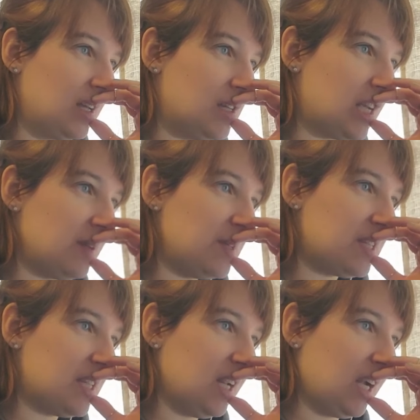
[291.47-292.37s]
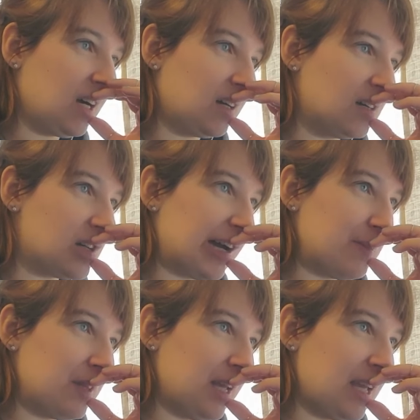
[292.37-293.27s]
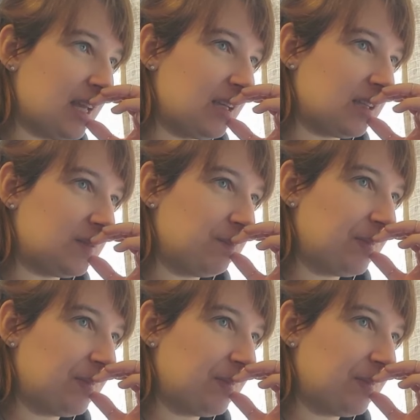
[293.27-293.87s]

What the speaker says: Jameson Young, Top of the Hill.